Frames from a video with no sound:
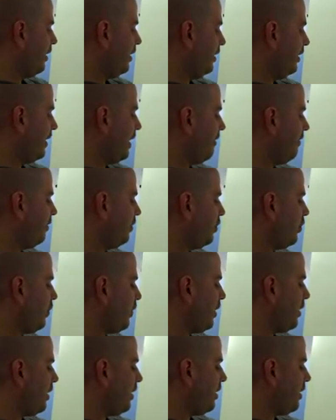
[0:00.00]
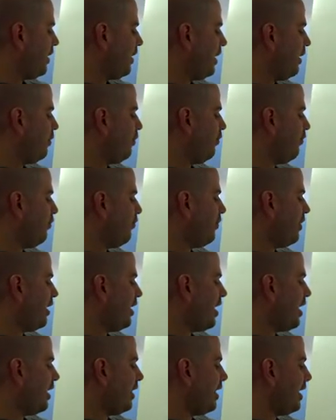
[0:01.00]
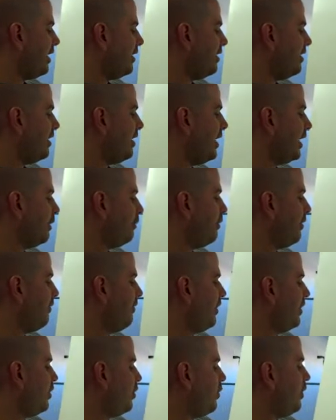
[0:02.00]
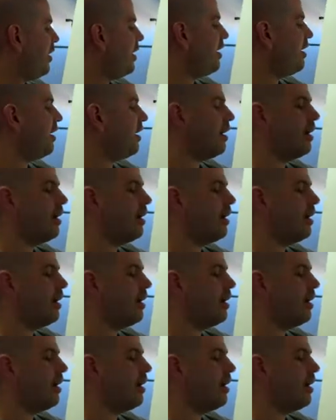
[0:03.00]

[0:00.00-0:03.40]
7 squared equals 49. That's the next perfect square.